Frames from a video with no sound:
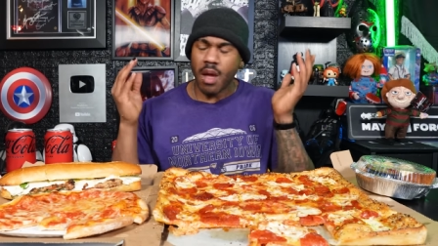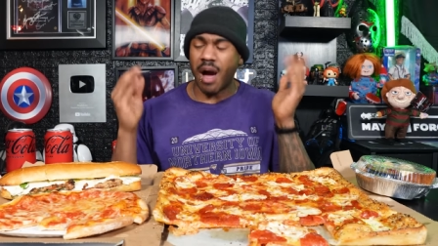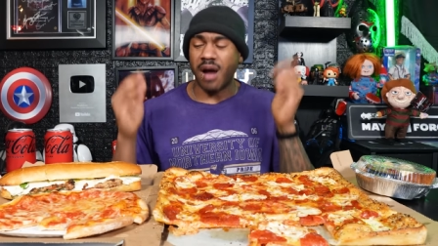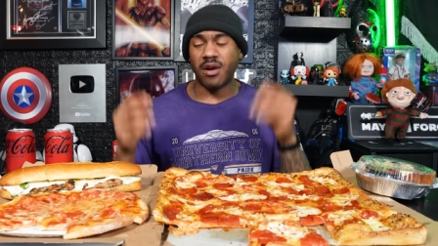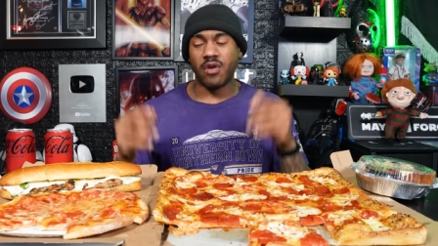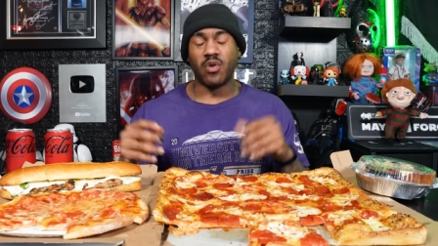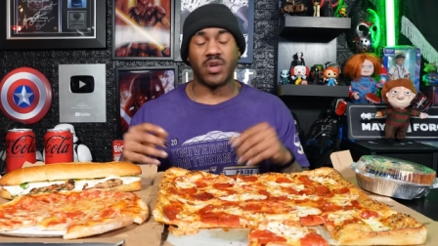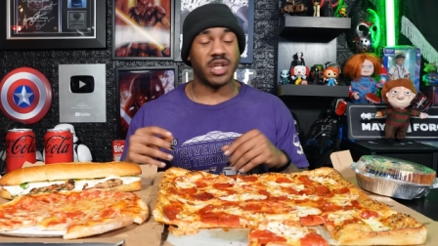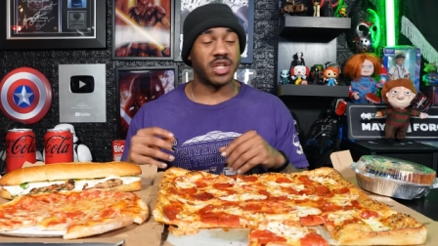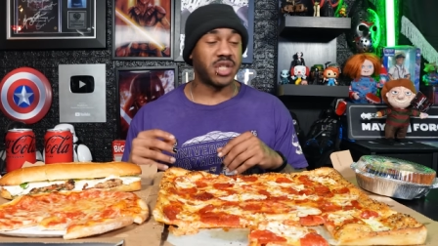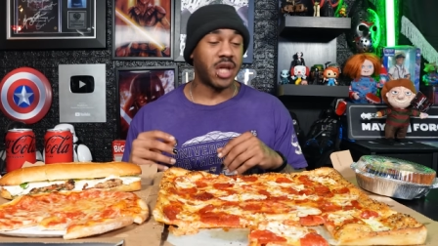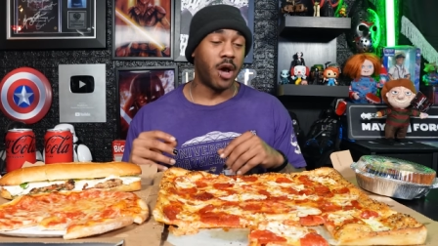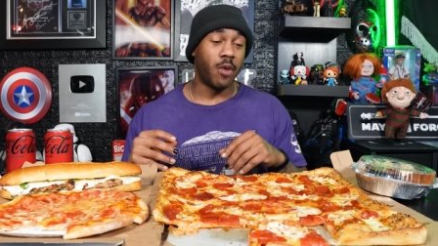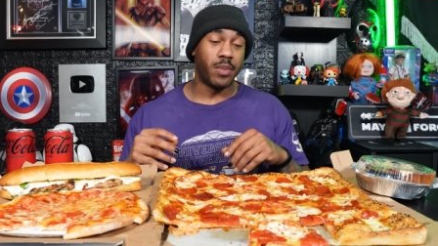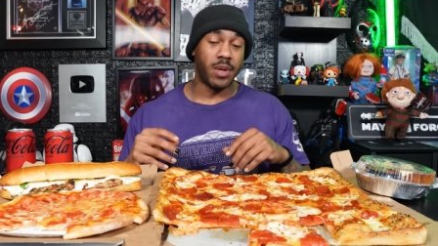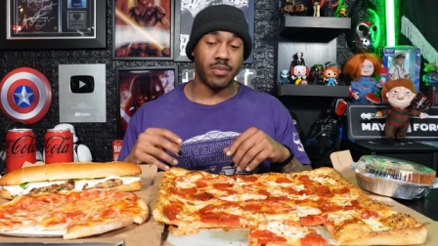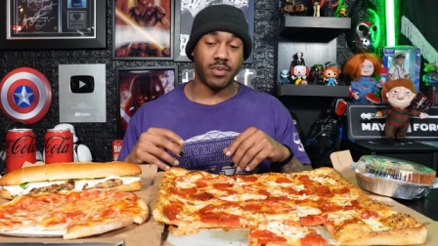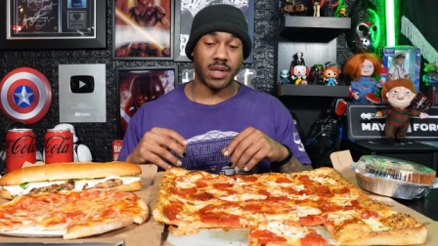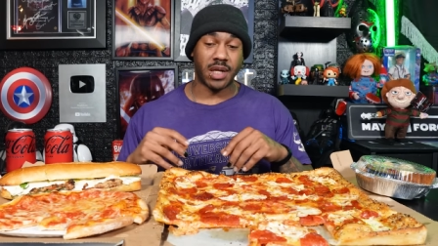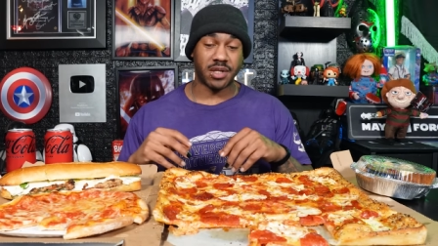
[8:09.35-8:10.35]
don't even know what to tell
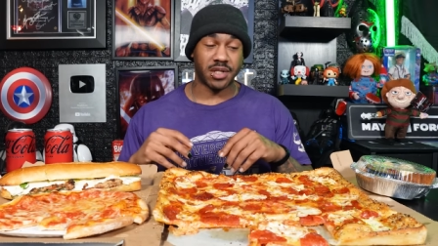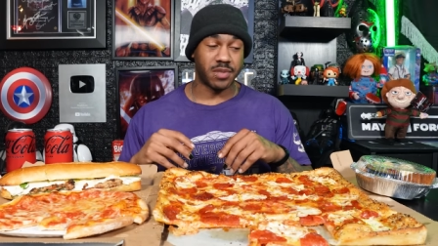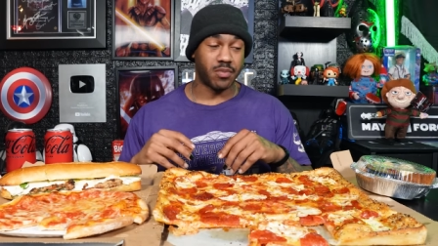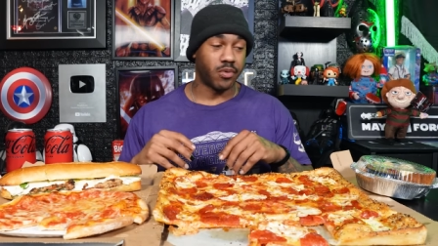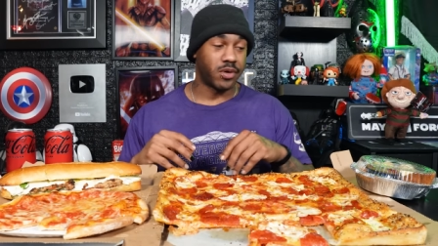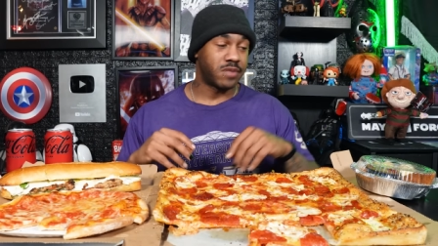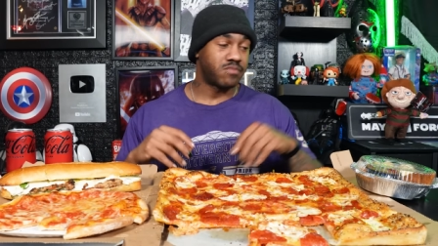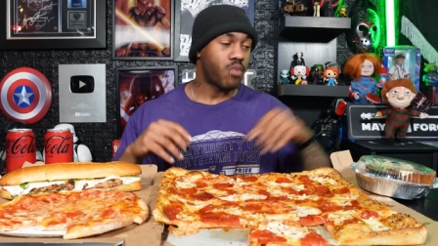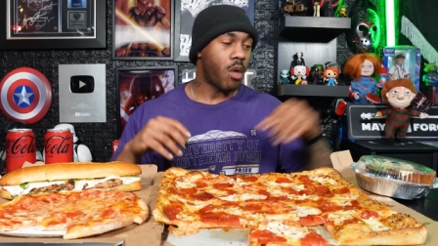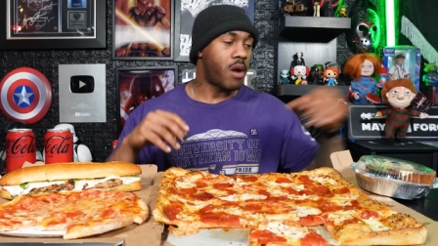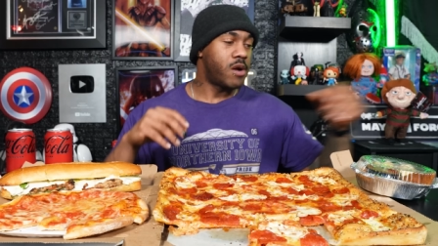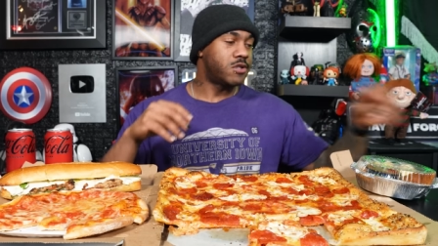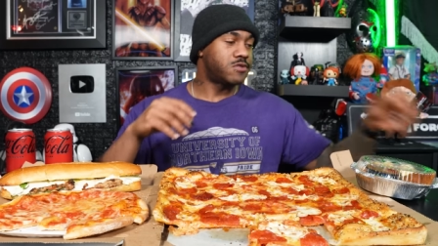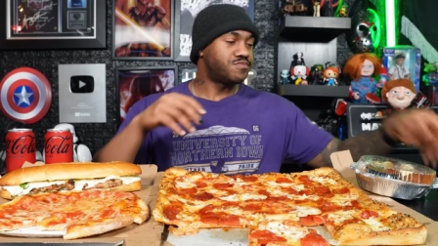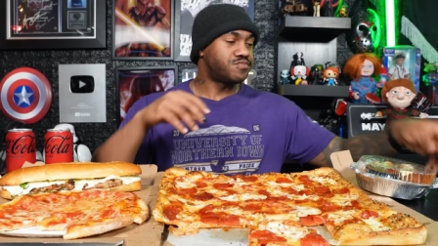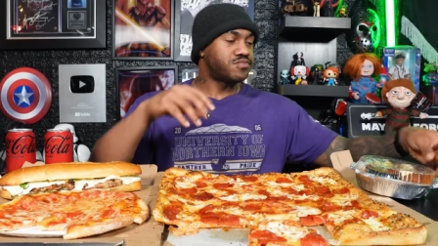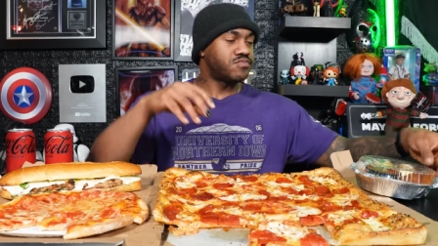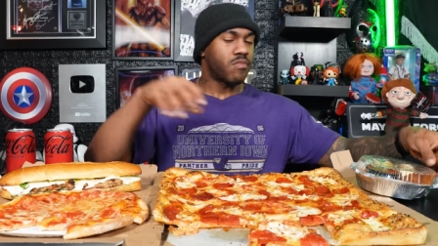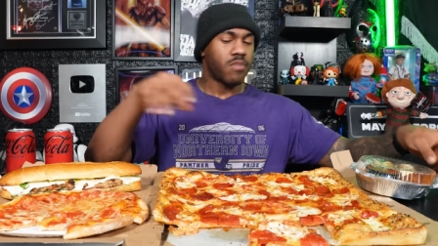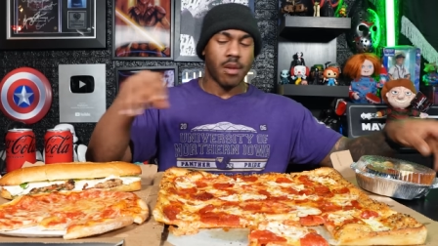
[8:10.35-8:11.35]
people at this point.
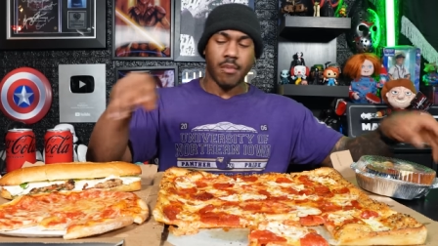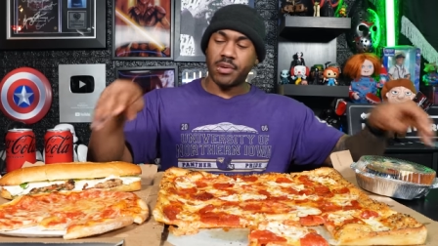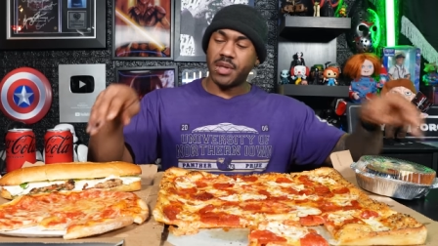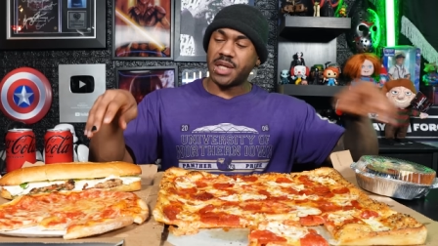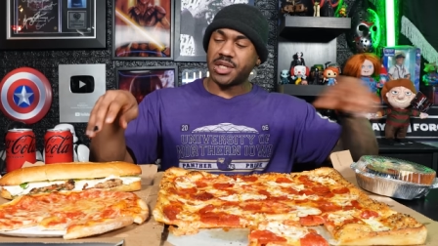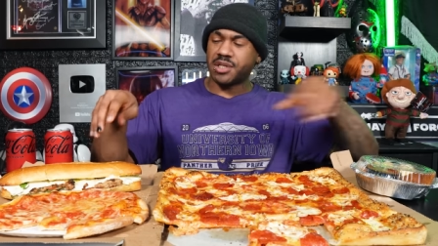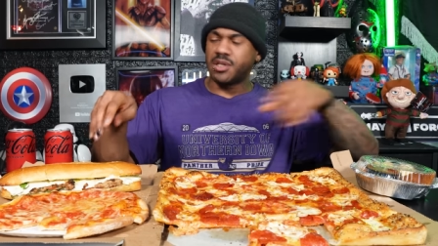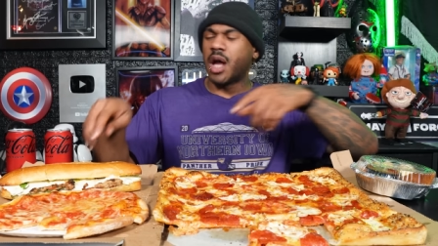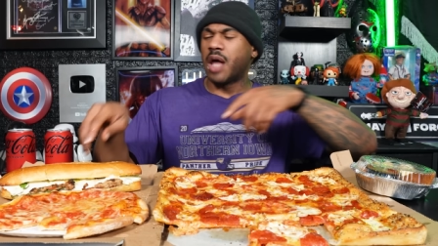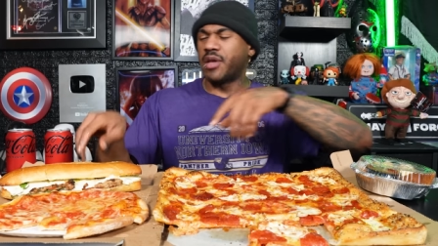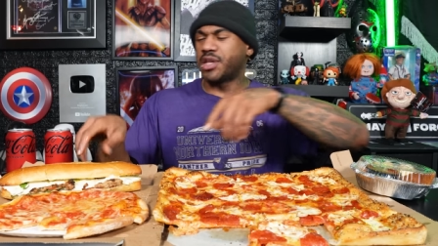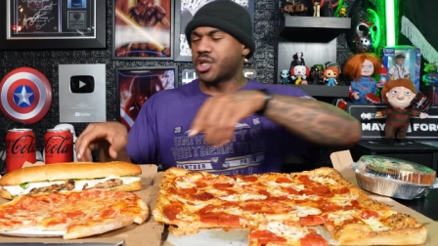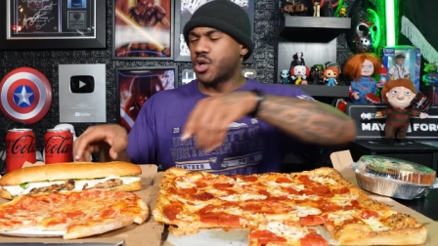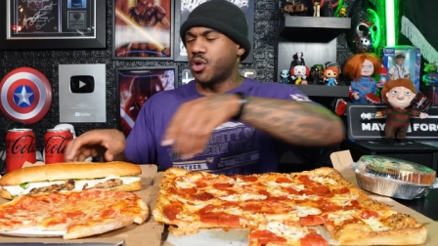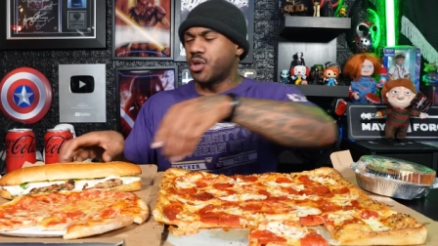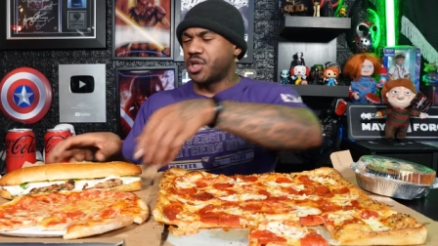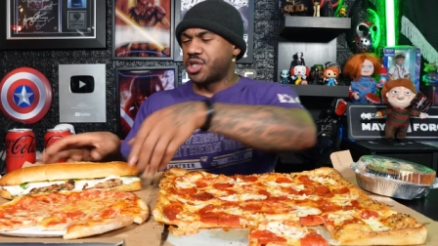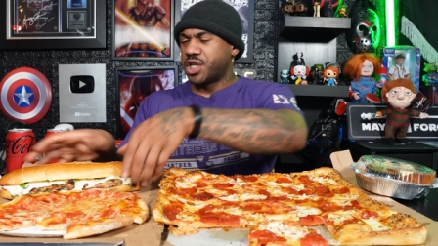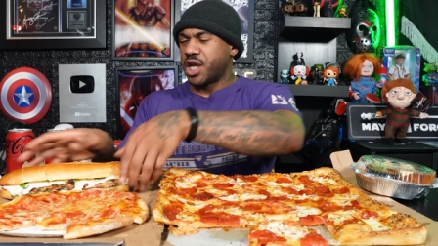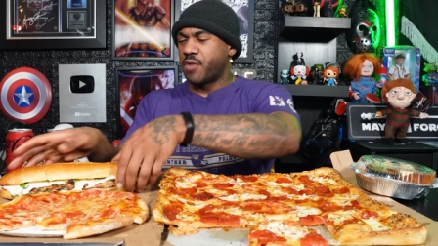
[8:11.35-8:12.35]
But let's no, let's go
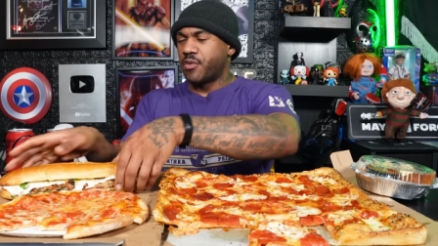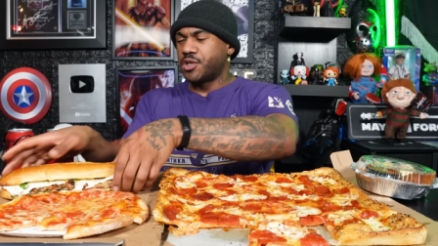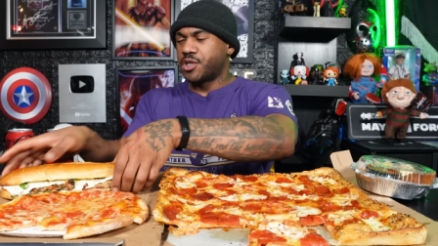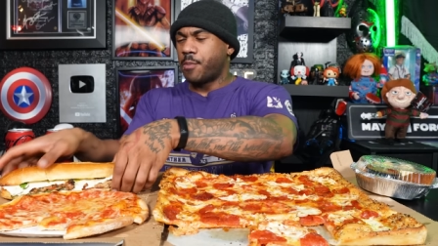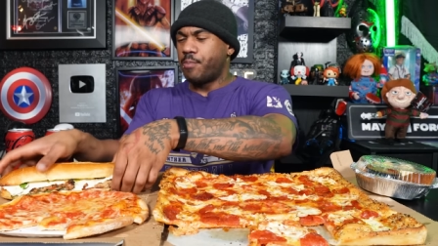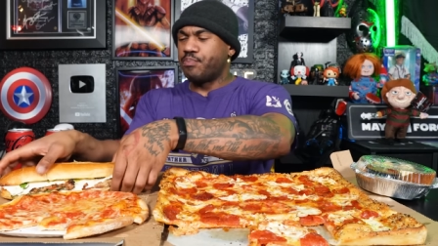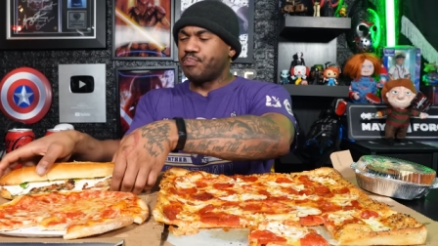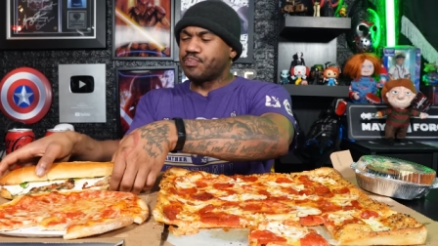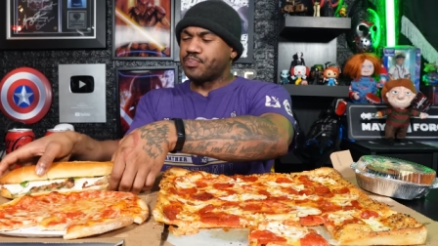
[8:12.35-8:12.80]
to the sandwich.